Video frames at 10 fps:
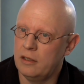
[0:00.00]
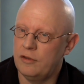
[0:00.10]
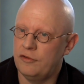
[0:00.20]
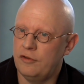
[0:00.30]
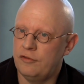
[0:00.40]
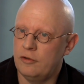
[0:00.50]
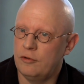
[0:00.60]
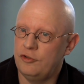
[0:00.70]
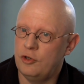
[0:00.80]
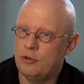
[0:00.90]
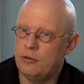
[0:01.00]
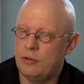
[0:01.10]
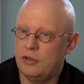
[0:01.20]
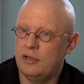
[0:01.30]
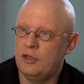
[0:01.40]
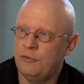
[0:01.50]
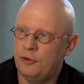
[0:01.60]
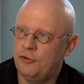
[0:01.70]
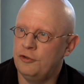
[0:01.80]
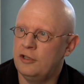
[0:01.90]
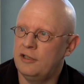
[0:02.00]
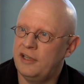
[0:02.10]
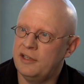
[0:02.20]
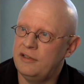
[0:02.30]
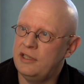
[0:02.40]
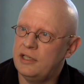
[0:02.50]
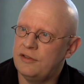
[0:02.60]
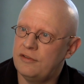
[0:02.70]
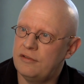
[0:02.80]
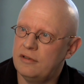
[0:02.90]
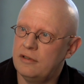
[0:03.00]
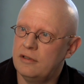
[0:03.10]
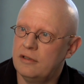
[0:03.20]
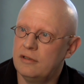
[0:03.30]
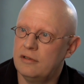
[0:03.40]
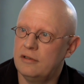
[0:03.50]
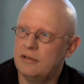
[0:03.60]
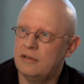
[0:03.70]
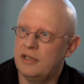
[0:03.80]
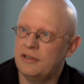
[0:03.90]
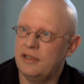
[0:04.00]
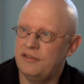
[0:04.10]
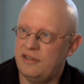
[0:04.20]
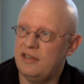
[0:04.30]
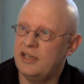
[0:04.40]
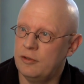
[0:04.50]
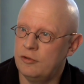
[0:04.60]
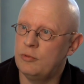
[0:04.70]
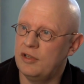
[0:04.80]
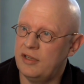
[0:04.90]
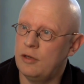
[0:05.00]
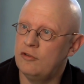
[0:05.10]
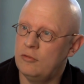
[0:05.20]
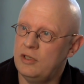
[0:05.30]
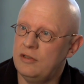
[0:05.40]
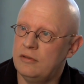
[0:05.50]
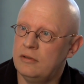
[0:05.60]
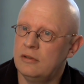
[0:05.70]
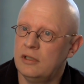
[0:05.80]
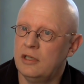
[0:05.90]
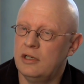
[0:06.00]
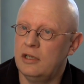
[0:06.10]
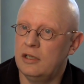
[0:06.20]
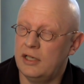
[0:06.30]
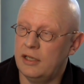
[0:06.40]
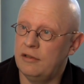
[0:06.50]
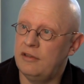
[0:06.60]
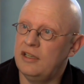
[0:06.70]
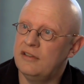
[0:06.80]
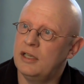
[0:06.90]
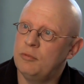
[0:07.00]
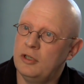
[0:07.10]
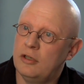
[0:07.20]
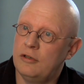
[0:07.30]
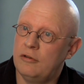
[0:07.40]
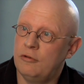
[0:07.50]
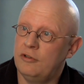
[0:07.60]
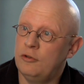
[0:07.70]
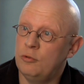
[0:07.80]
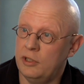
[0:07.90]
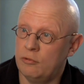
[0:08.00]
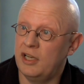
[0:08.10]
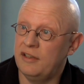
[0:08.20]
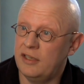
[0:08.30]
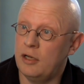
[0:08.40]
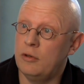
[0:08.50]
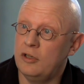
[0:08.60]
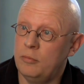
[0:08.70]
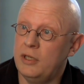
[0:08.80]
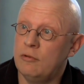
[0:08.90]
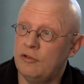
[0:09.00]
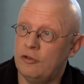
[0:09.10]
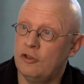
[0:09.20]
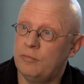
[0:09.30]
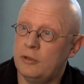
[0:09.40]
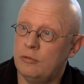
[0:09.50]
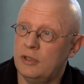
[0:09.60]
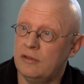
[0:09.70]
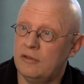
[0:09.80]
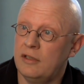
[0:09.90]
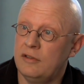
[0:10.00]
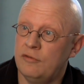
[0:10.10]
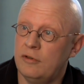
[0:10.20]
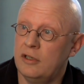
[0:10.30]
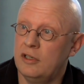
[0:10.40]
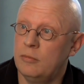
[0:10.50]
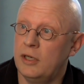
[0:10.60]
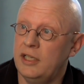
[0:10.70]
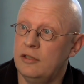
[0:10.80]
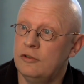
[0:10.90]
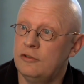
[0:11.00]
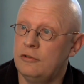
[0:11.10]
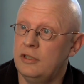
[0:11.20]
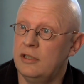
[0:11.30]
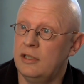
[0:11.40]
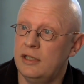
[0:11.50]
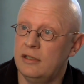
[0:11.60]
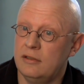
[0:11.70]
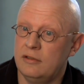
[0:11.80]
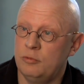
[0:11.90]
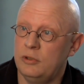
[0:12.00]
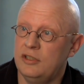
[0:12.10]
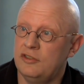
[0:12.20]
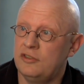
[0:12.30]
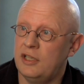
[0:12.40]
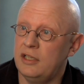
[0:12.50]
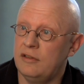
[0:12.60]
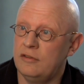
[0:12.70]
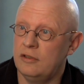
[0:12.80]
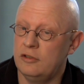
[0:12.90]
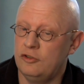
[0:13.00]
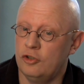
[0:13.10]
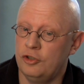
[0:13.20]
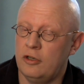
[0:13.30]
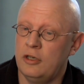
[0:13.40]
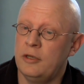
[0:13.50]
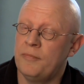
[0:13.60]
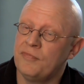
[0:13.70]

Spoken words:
So new geophysical techniques that can see down to 1,000 meters. Another thing that we are doing right now in a big research project that is funded by industry and the Swedish state jointly